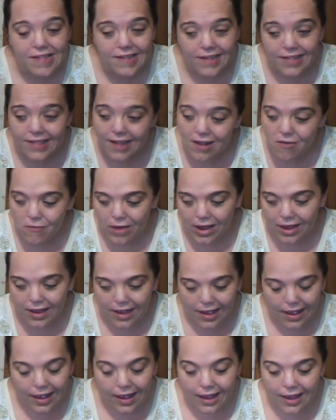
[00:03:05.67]
from a distance
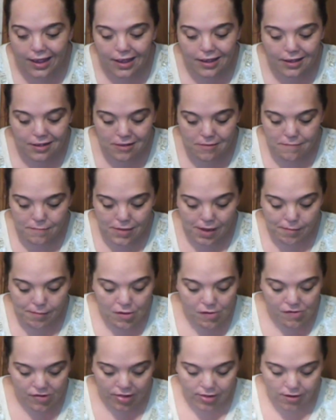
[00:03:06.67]
anyway.
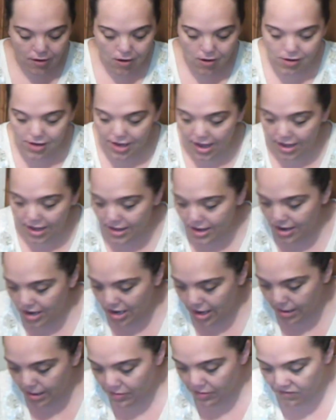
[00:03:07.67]
But I'm using the Hard
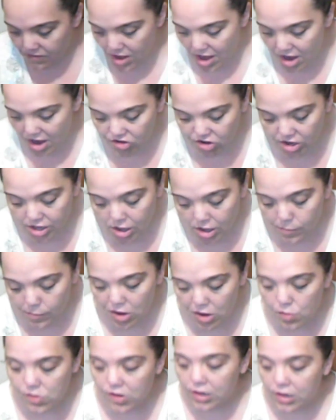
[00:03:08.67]
Candy Camouflage, and I'll be